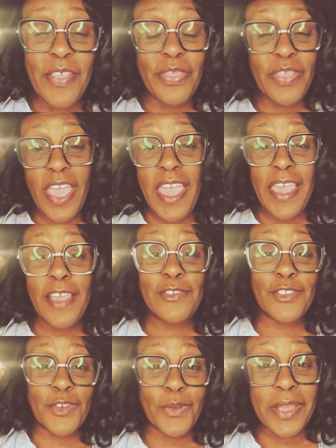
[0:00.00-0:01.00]
They
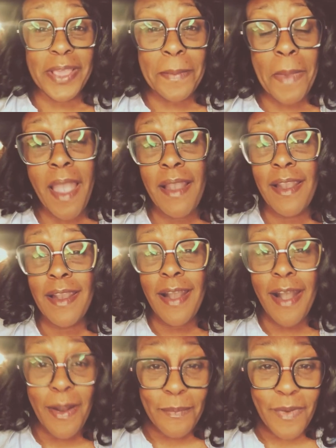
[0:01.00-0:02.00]
scream
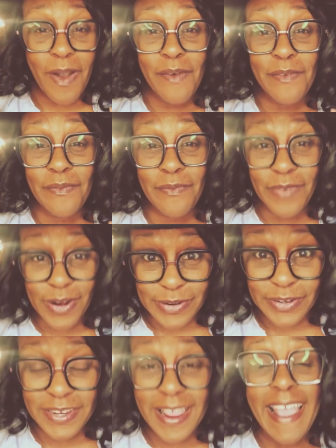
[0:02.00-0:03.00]

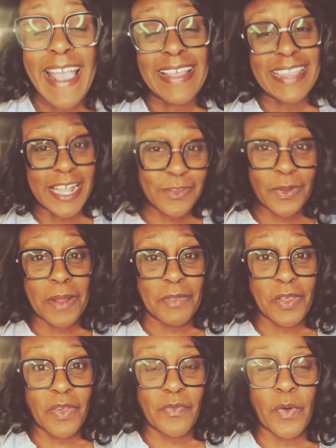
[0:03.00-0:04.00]
comfort, and that's what I'm
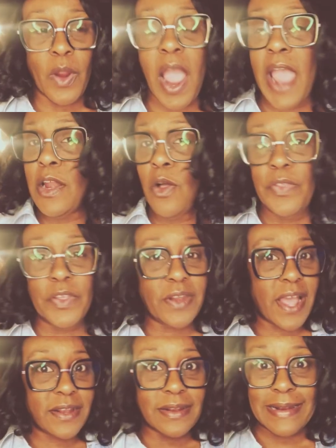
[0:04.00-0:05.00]
looking for. I know they're
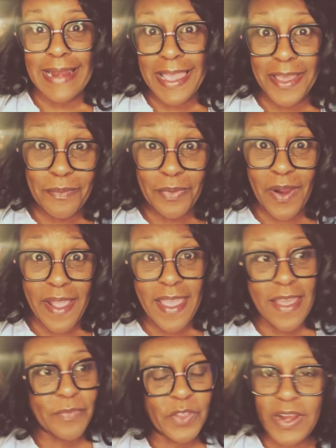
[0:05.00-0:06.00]
not name
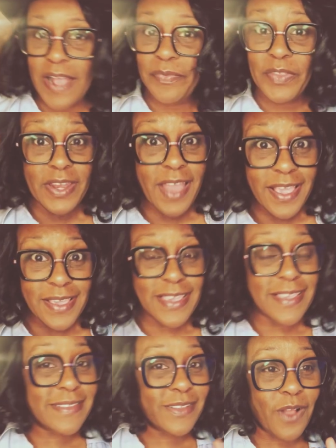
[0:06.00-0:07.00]
brand, they're not the
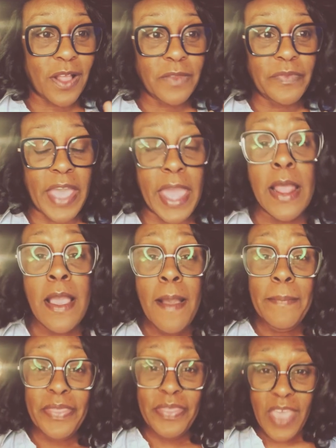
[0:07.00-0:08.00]
Nikes and all of that,
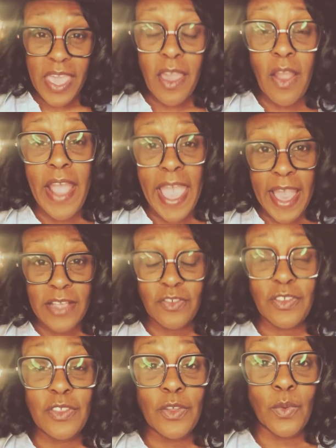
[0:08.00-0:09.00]
but they are
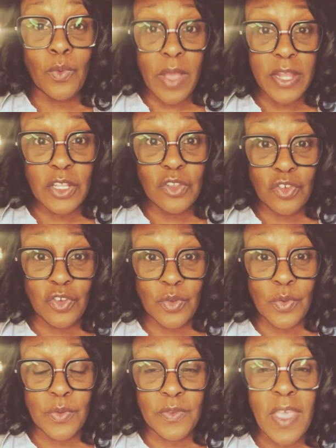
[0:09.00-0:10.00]
actually the running
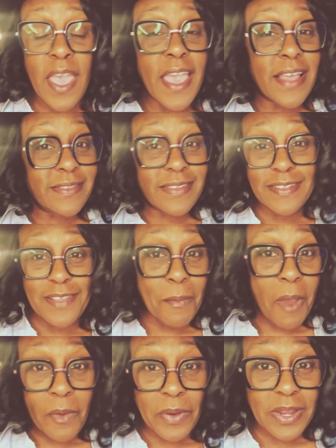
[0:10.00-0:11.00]
shoes. And since I'm
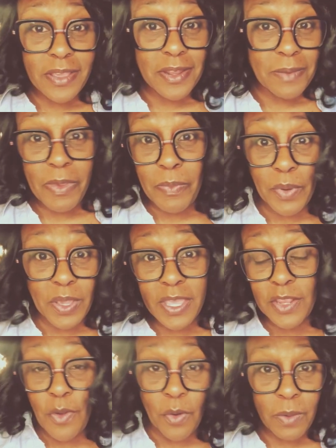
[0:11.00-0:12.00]
already going to be
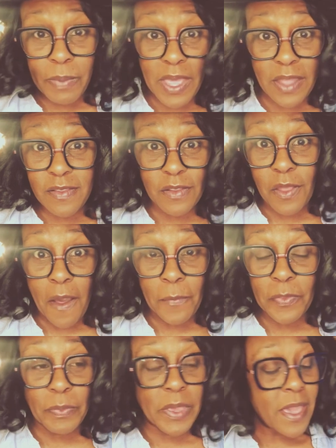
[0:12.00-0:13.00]
bringing yoga pants along
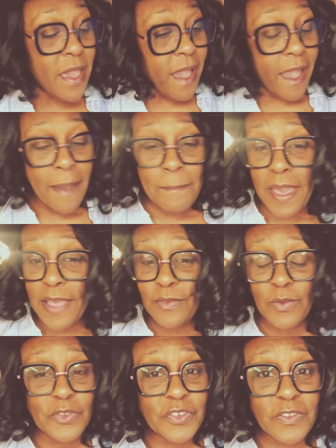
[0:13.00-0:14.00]
with me, I might as
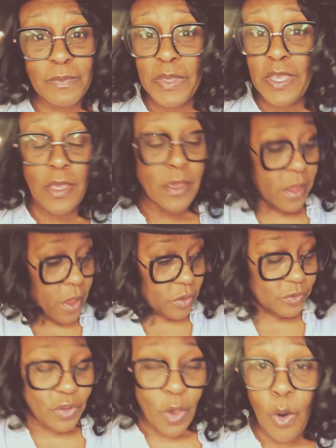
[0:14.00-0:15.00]
well just be
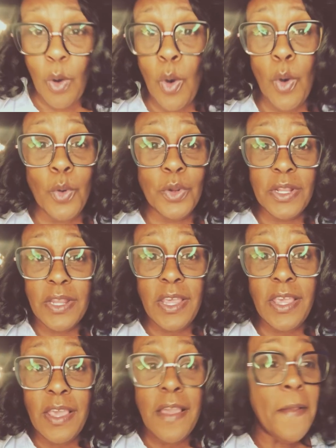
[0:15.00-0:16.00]

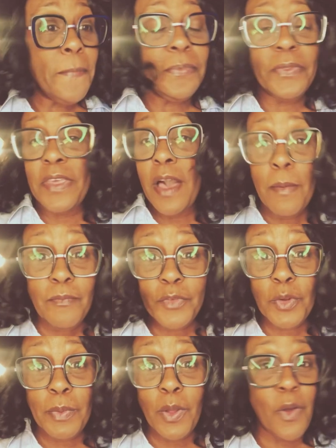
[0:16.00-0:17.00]
totally
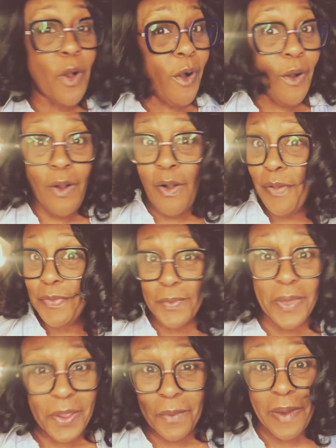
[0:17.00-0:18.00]
comfortable all the
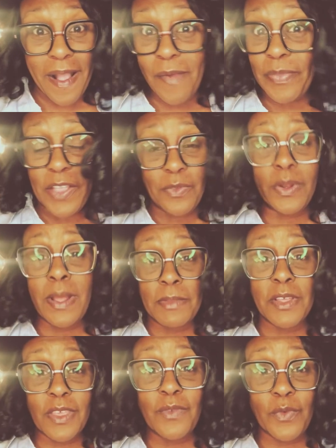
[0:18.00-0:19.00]
way around. That's what I'm
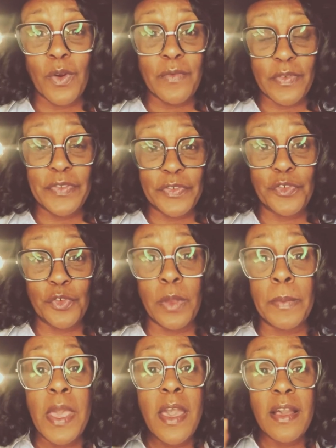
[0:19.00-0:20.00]
looking for this trip.